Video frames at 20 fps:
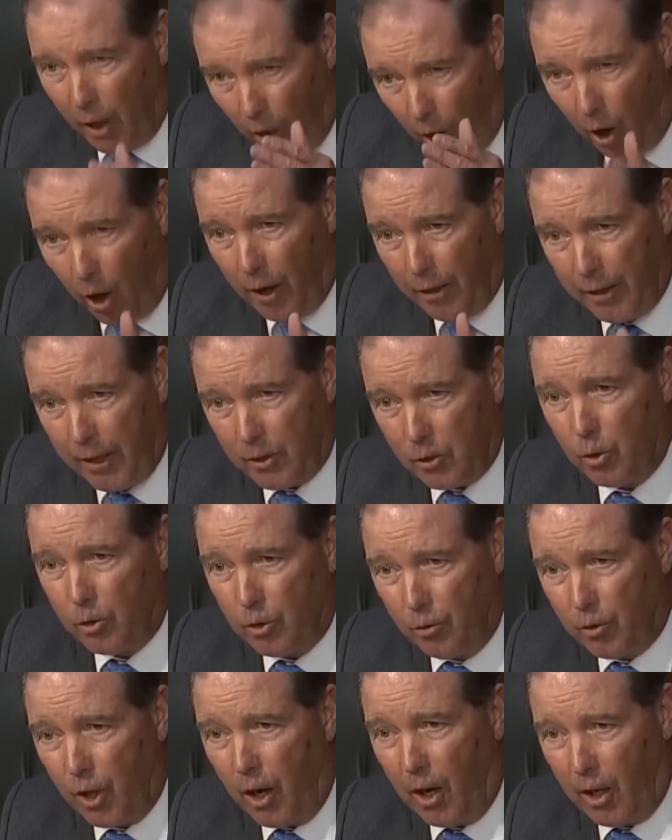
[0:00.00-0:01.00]
all the
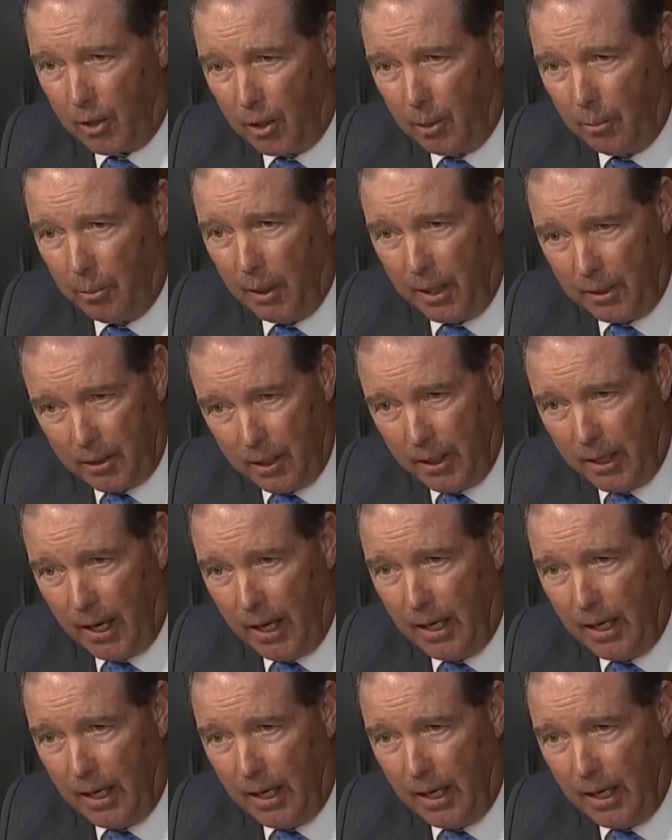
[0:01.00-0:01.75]
chocolate milk you